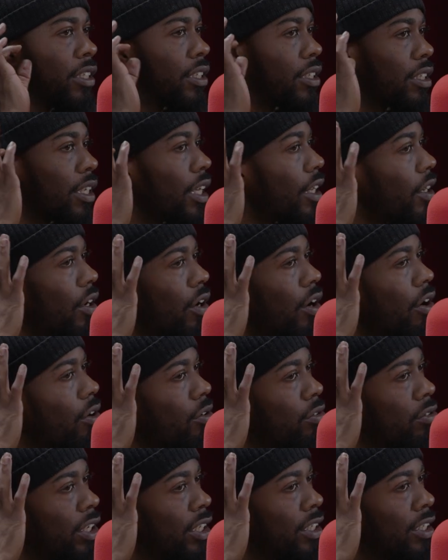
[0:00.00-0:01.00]
It's just like a
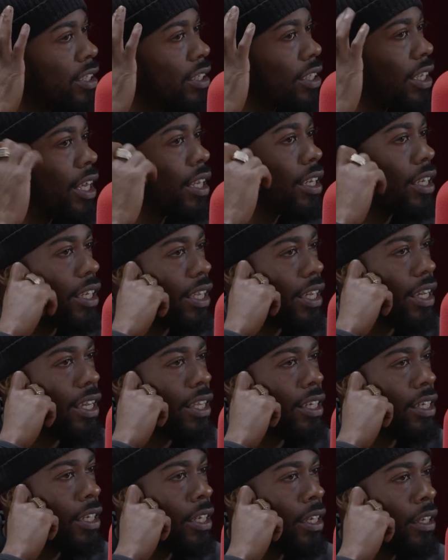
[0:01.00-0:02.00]
hole in the side of their
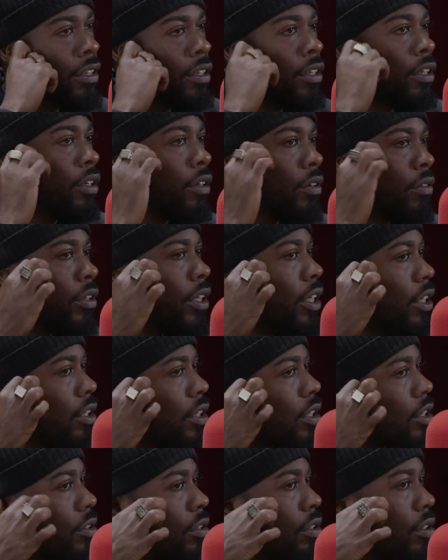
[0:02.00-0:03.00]
head. Yeah. When you
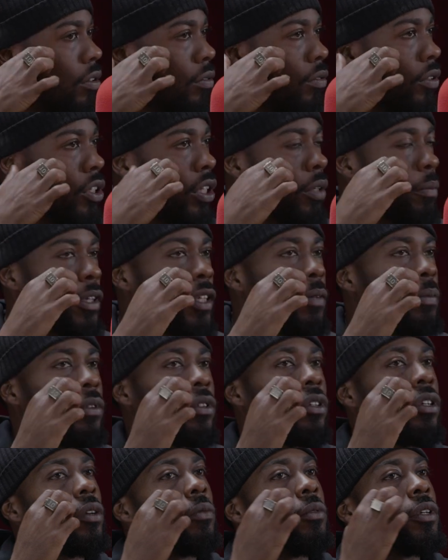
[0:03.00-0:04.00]
could, people
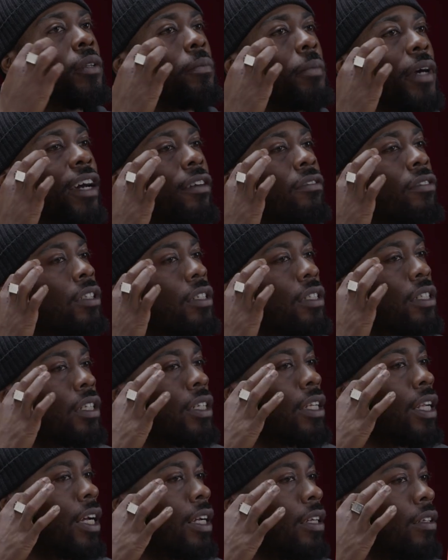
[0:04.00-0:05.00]
do it with parrots and that.